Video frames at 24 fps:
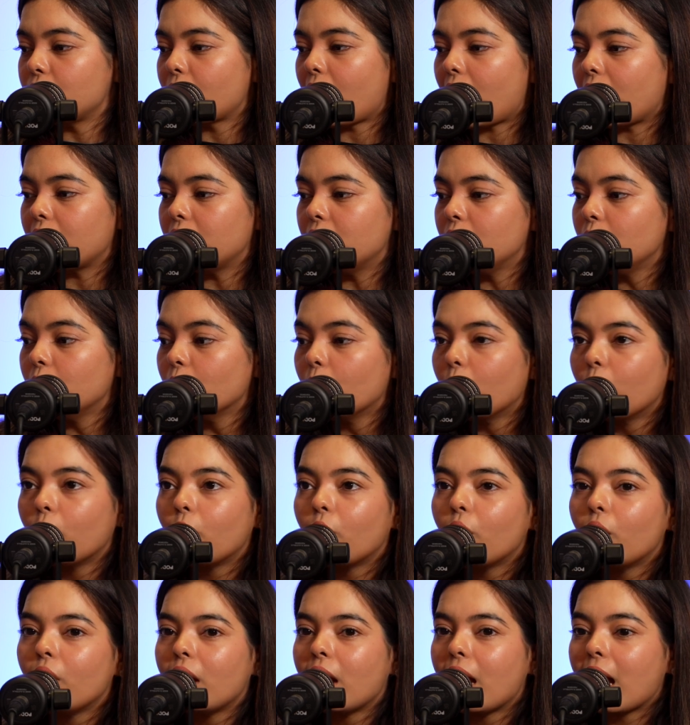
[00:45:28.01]
You had
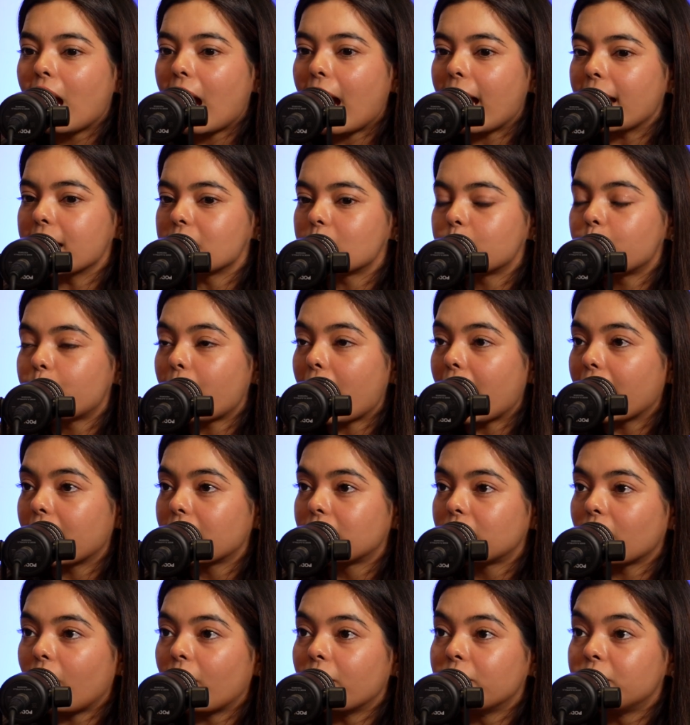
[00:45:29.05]
no
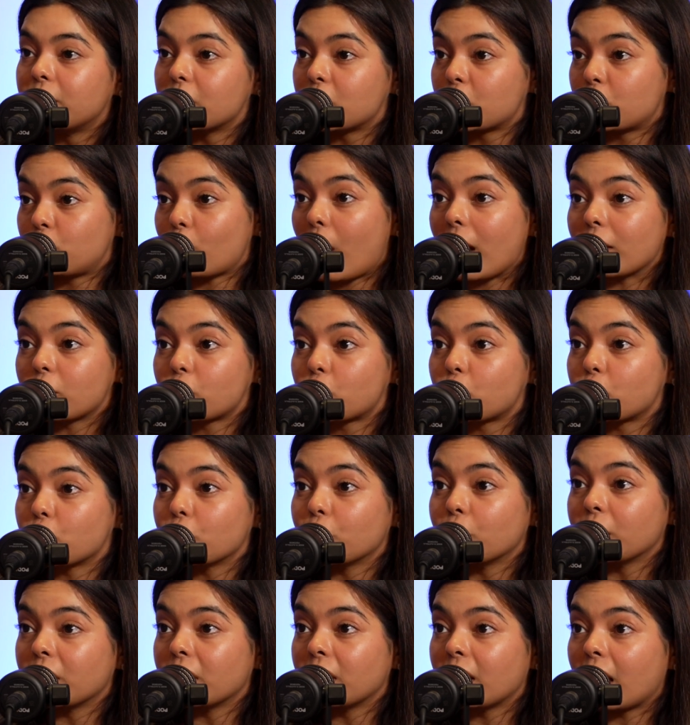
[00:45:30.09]
aspect of
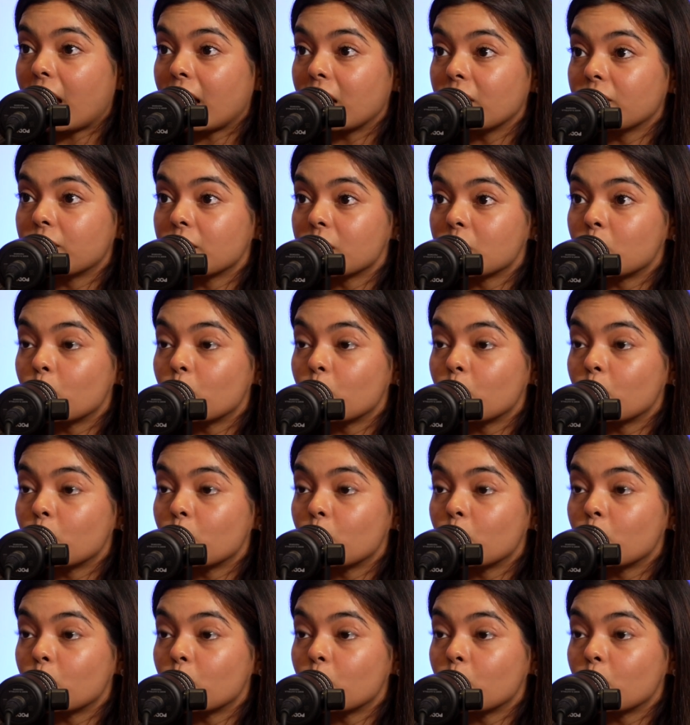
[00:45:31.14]
distraction, and it was